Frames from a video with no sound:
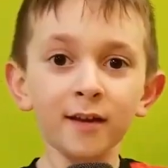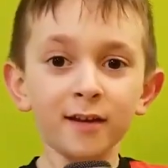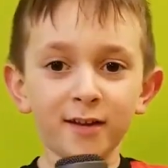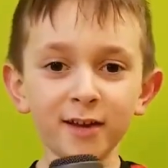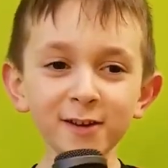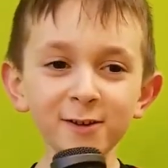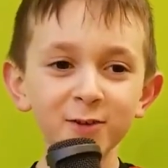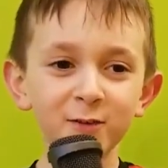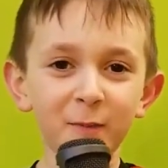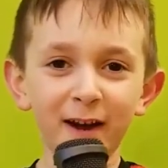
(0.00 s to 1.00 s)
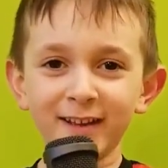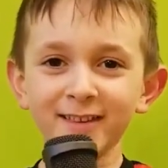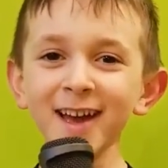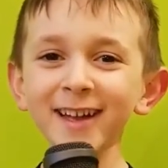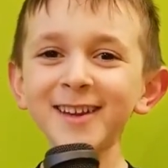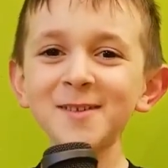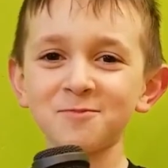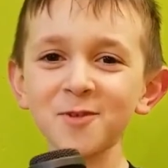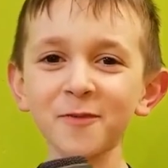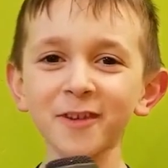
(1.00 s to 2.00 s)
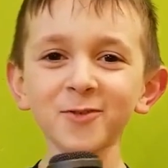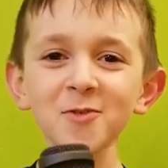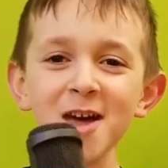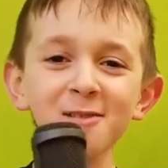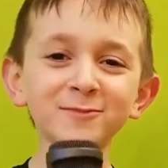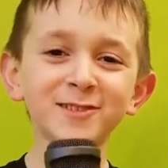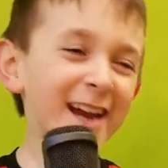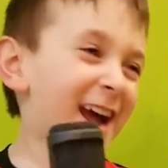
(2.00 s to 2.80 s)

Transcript: Here's my daddy, Professor MJ!